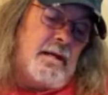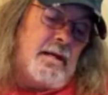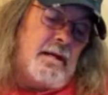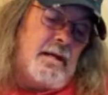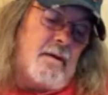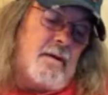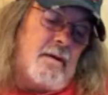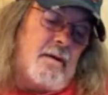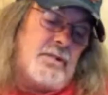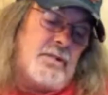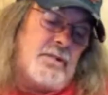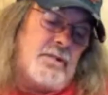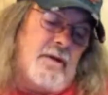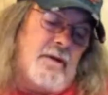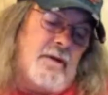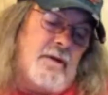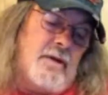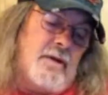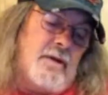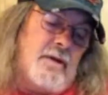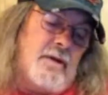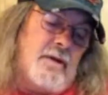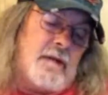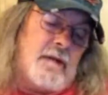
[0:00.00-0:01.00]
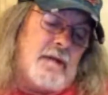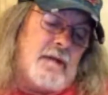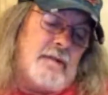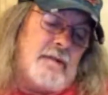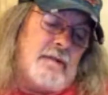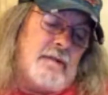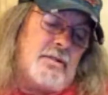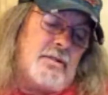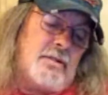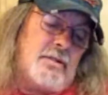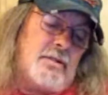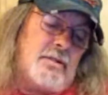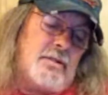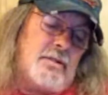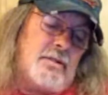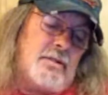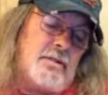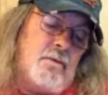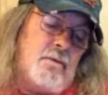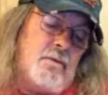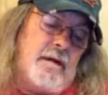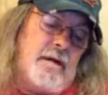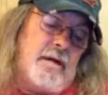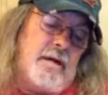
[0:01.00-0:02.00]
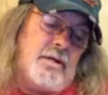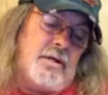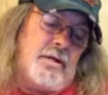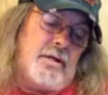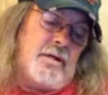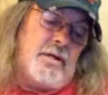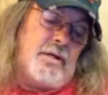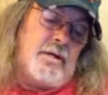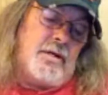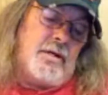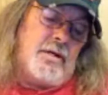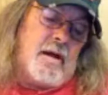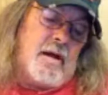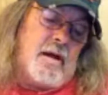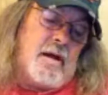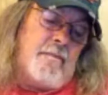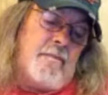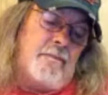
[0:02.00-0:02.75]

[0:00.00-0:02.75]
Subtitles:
is a hairstylist and whatever you call them,